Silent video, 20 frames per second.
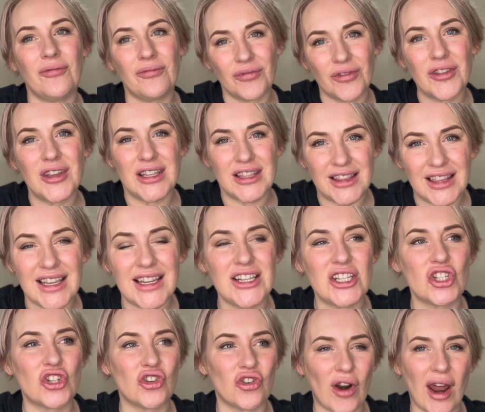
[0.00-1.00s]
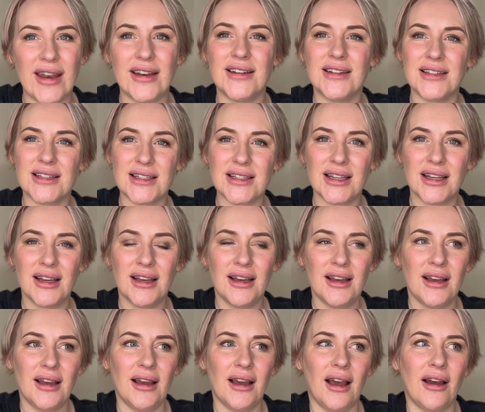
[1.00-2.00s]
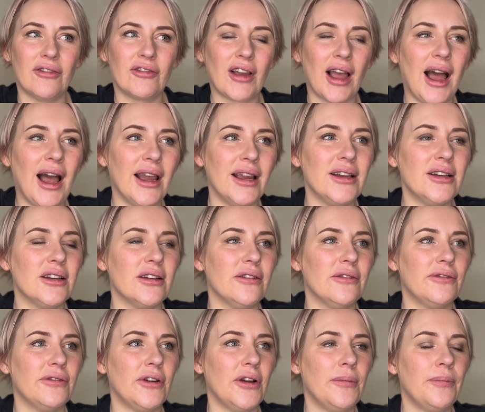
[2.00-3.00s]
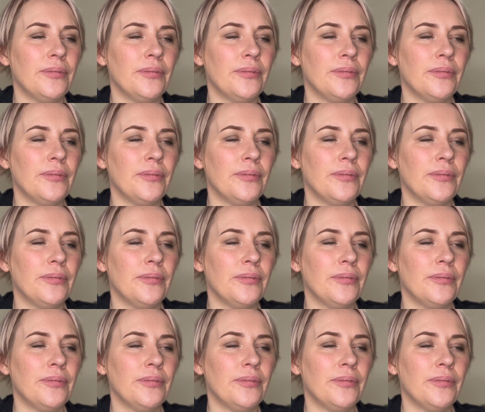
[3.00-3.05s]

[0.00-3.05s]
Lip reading: these trends have kind of